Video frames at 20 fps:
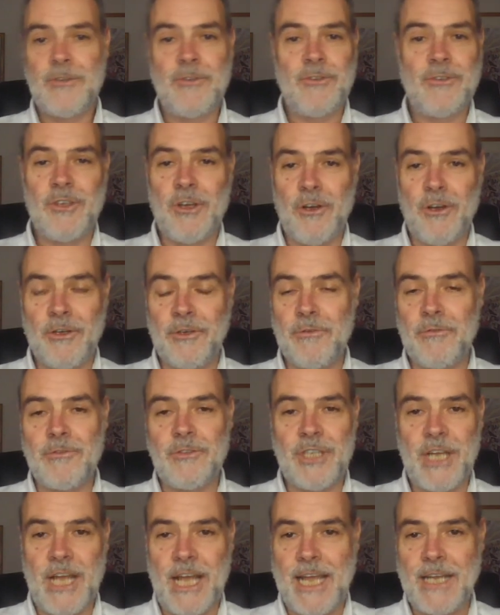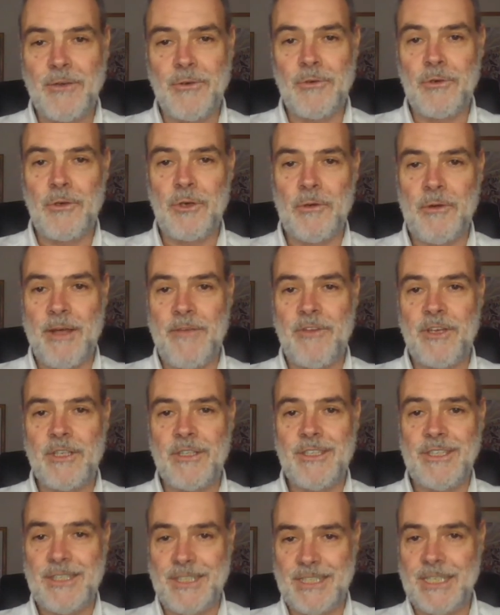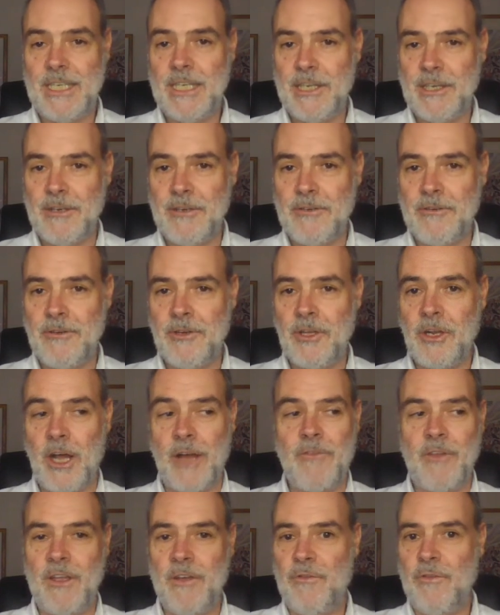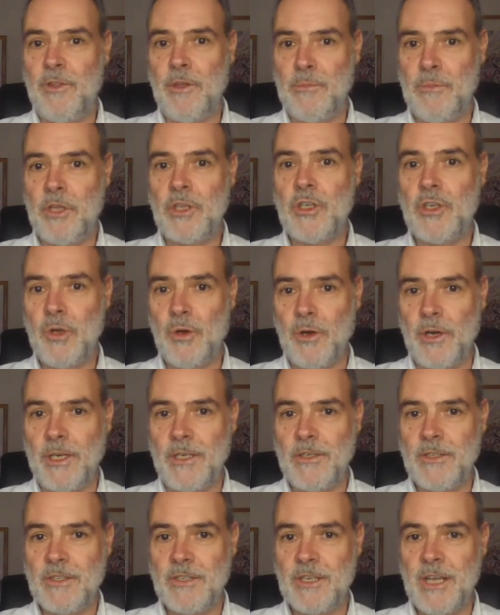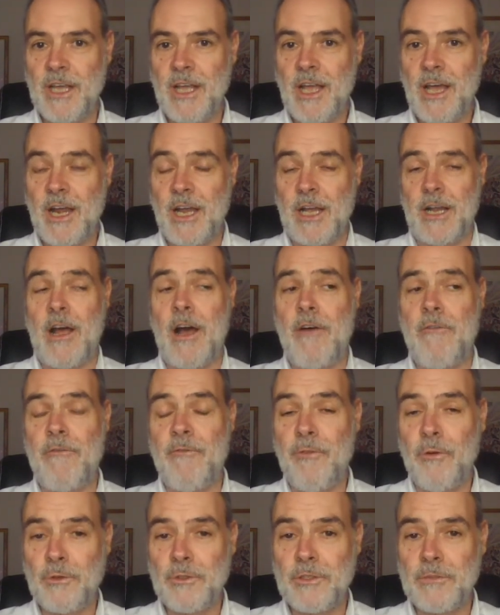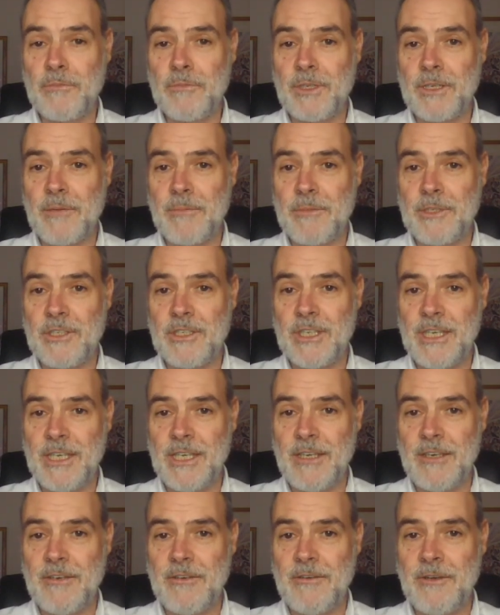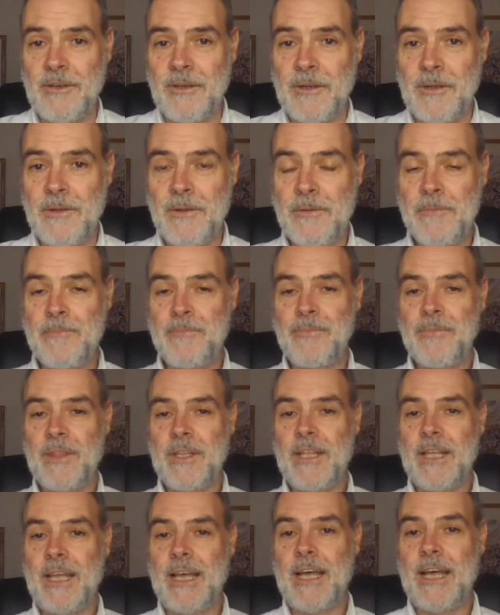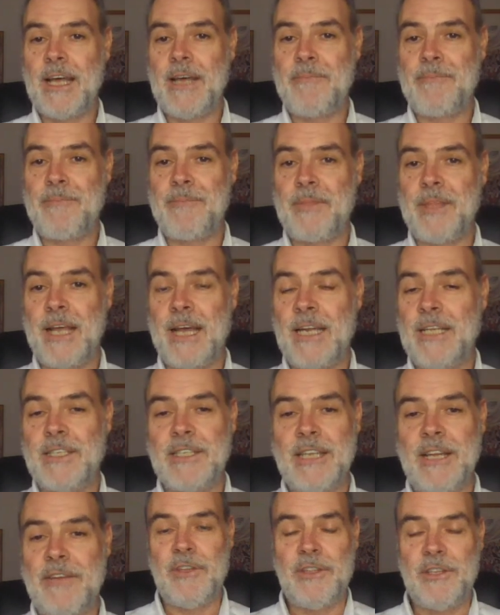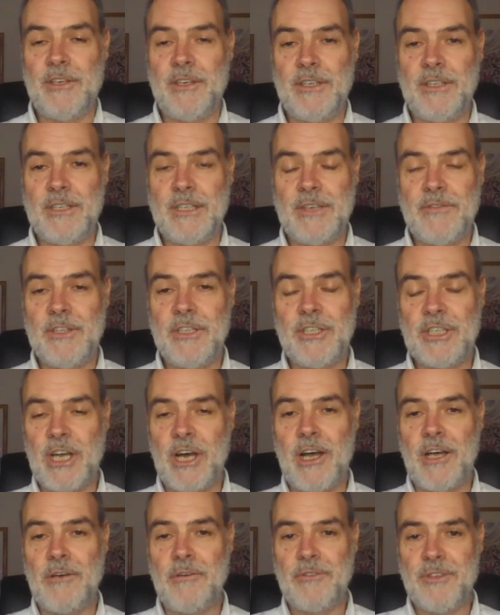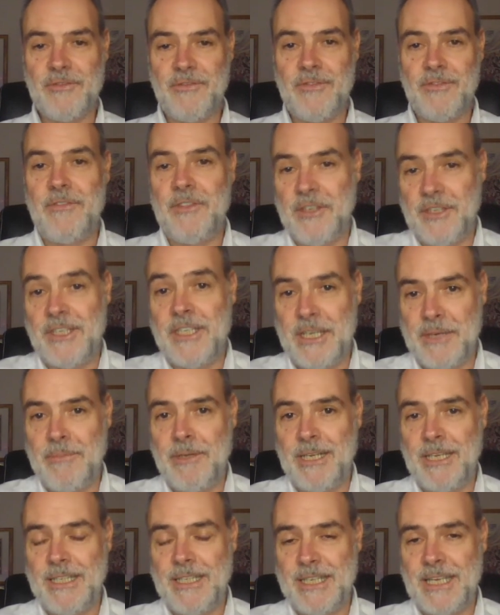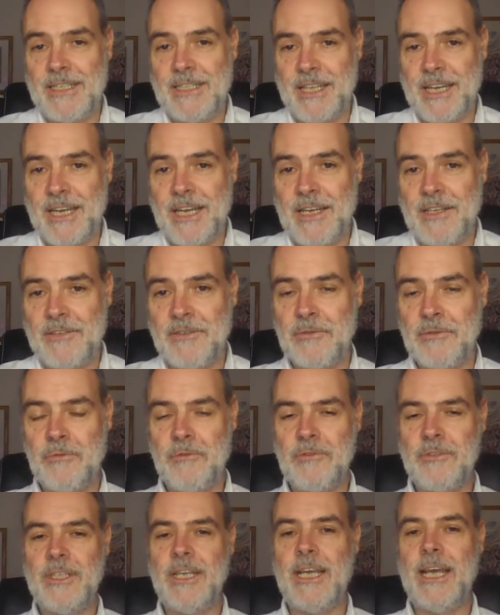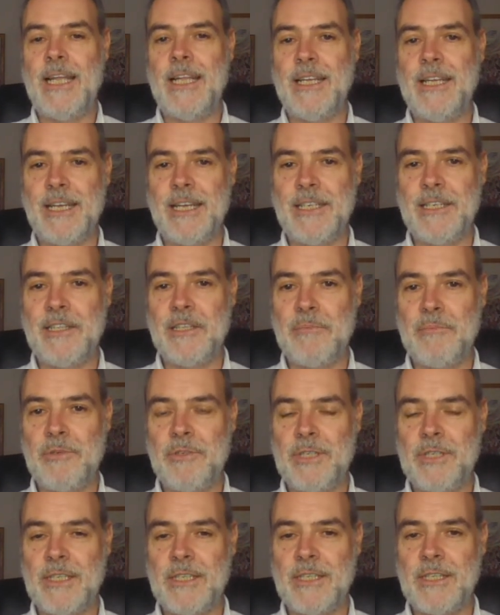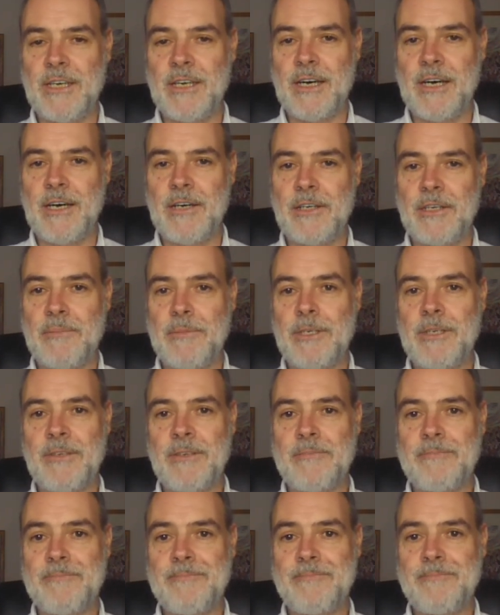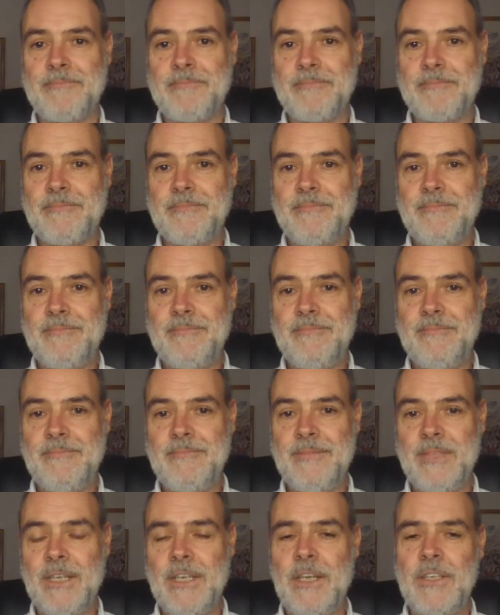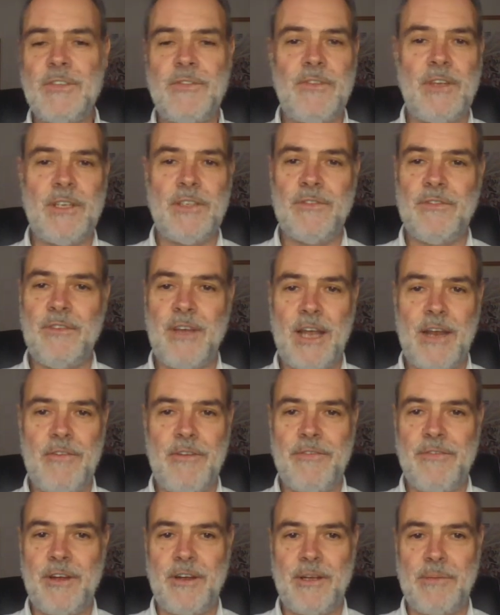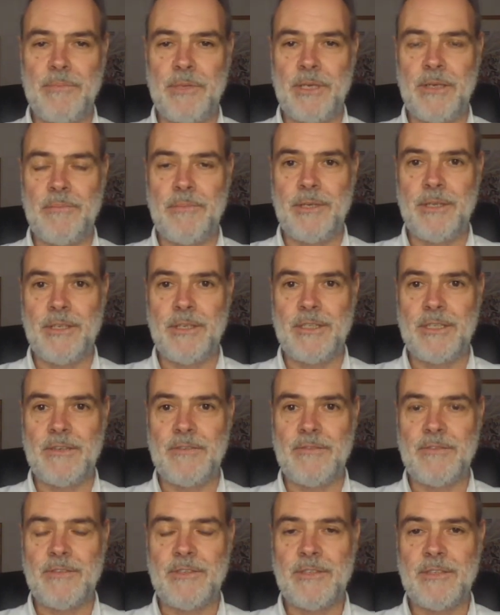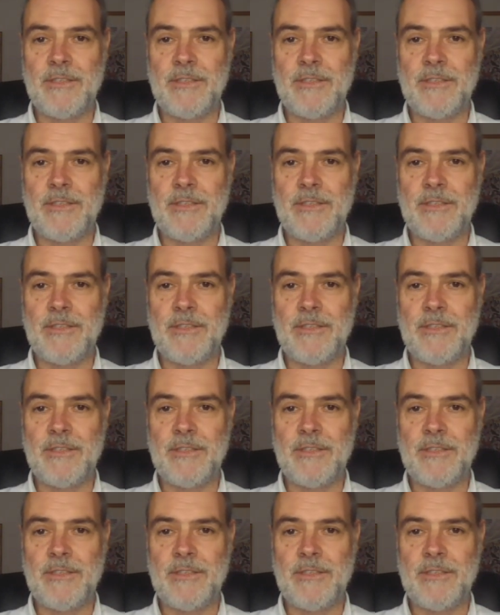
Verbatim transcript: John or Jane or whoever to see you. You know, I've given them the choice and I can't force them to come and see you. Um, and it's that it's never the child that, that typically says that. It's always the alienated that presents that argument. Mm -hmm. Yes. And it's, it's very, very manipulative.